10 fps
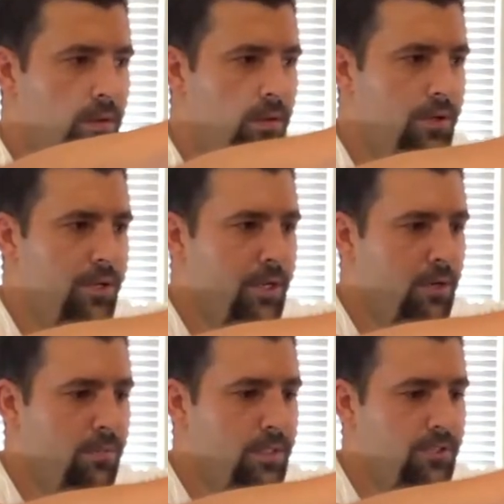There you
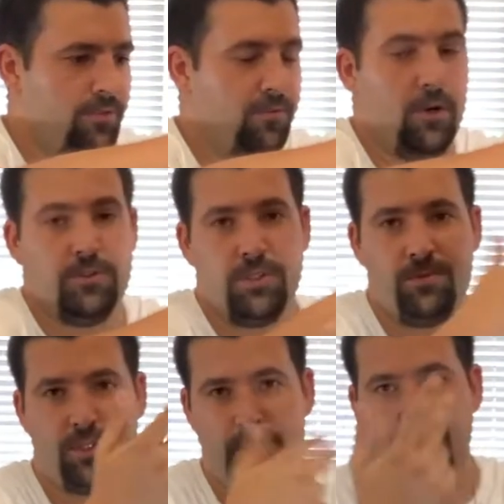go. These are frozen,
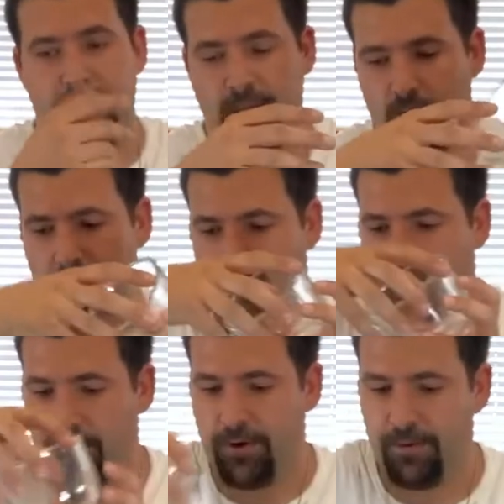which is going to make it a little bit
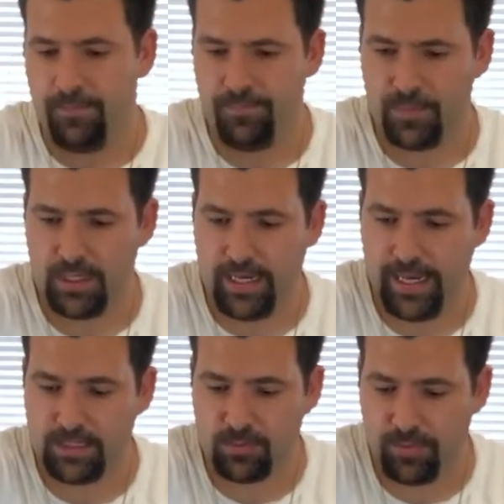creamier.
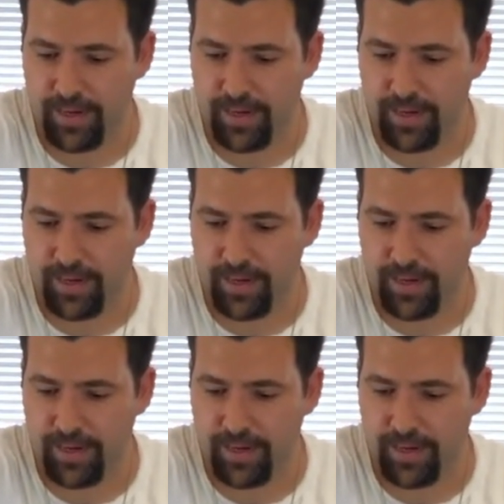Next, we're going to